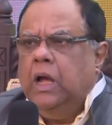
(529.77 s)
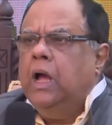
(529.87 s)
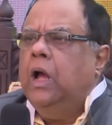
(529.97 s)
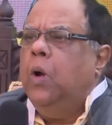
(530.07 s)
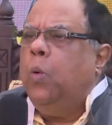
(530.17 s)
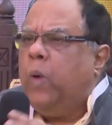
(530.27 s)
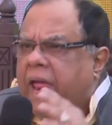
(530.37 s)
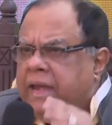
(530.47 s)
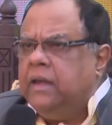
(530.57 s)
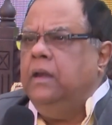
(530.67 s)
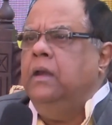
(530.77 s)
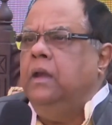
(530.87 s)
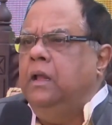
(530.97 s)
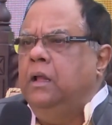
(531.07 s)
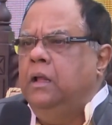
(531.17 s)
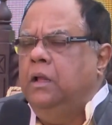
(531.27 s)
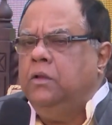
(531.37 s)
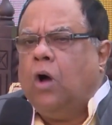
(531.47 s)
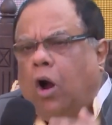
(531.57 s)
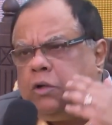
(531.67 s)
When
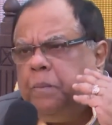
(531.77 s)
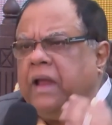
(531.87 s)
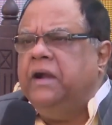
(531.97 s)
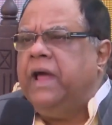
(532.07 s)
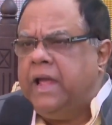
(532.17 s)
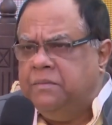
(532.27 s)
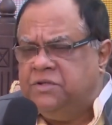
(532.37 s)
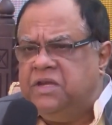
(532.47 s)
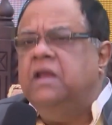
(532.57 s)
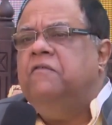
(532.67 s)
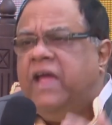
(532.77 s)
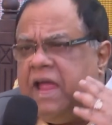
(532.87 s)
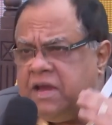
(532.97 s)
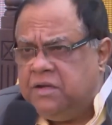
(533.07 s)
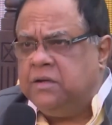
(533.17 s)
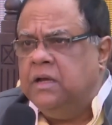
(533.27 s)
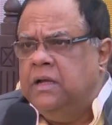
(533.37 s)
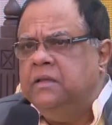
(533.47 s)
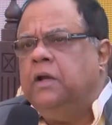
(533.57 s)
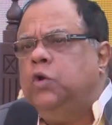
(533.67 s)
thought paradigms invade
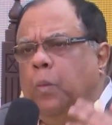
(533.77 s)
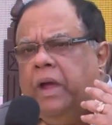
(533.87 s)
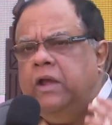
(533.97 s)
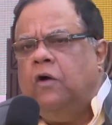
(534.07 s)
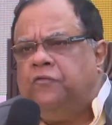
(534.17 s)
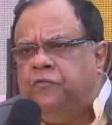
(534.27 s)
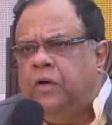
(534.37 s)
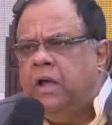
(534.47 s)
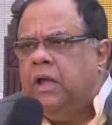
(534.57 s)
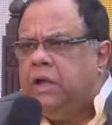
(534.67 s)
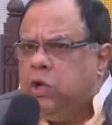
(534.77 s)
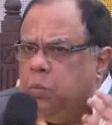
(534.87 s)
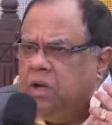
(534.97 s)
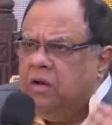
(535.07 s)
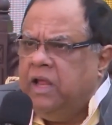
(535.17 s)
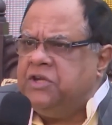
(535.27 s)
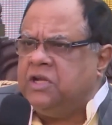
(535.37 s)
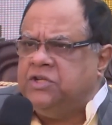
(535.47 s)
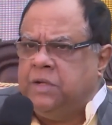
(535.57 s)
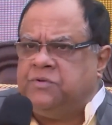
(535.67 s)
the domain of human
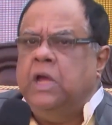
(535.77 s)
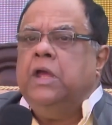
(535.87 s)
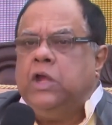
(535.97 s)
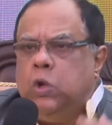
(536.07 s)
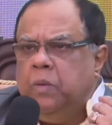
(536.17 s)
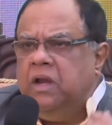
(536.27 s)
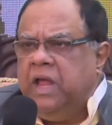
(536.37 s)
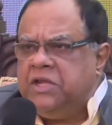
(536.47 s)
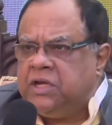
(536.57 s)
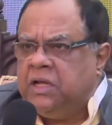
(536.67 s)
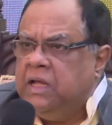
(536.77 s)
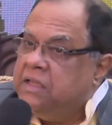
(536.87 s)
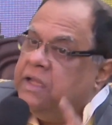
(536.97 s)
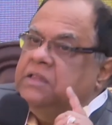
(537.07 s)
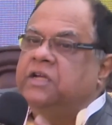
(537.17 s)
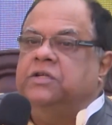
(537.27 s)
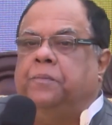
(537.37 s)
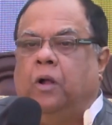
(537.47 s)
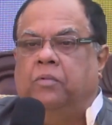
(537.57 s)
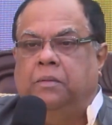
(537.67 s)
relationships, human nature, then there's a
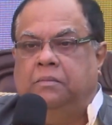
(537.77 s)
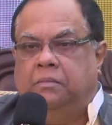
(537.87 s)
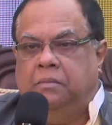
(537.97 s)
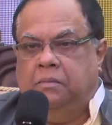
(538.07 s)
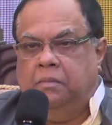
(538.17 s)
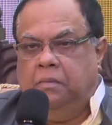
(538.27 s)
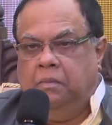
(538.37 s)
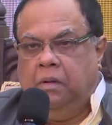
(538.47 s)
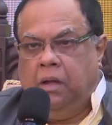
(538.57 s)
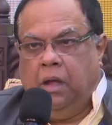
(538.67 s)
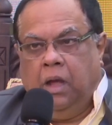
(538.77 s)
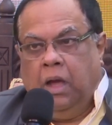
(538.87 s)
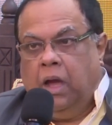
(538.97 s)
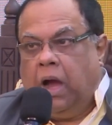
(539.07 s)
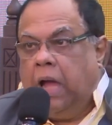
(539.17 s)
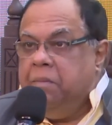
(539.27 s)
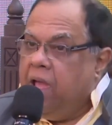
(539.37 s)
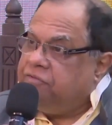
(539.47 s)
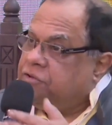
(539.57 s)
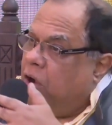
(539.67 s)
problem. I may have
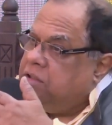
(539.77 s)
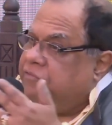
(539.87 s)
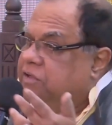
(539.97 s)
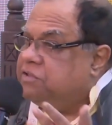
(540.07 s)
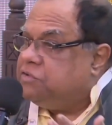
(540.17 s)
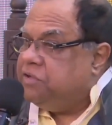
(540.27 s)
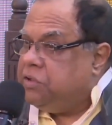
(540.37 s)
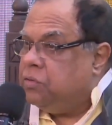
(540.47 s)
strong differences with you,